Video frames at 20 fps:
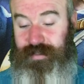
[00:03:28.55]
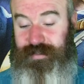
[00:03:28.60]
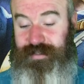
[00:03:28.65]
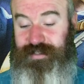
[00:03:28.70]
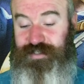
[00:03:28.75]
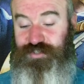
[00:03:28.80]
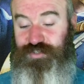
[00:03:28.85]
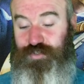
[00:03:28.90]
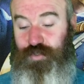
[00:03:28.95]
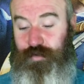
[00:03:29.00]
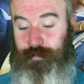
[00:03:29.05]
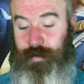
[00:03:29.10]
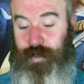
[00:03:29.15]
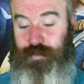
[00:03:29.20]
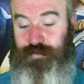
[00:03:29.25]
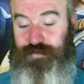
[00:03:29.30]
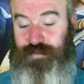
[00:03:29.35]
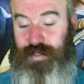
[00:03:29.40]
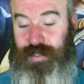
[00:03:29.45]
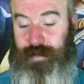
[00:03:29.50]
These
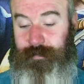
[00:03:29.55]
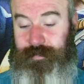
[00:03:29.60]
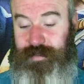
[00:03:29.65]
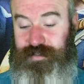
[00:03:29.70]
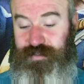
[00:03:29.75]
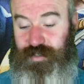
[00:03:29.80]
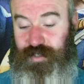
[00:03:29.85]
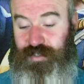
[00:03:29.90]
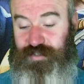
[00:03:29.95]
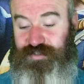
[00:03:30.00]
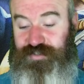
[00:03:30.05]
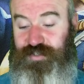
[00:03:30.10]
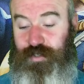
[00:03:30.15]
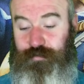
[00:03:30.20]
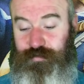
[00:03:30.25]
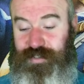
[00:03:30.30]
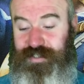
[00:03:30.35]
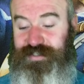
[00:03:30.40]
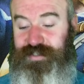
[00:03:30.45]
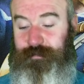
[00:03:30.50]
Stormhost armies are
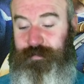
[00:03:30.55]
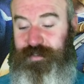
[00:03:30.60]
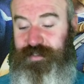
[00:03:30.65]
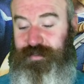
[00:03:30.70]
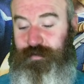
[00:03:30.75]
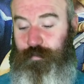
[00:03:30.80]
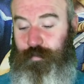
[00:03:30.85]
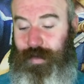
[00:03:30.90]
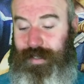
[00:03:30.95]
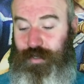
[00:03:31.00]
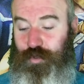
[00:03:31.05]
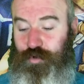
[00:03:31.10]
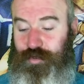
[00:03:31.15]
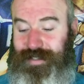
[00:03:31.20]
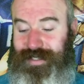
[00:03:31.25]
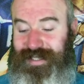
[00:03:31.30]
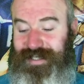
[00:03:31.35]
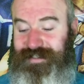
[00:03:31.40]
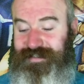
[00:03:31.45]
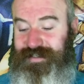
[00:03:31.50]
so disciplined and well
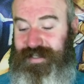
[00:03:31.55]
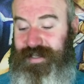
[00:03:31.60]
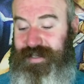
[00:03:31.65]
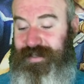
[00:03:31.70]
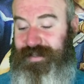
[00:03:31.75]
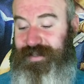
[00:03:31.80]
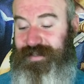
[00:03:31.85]
organised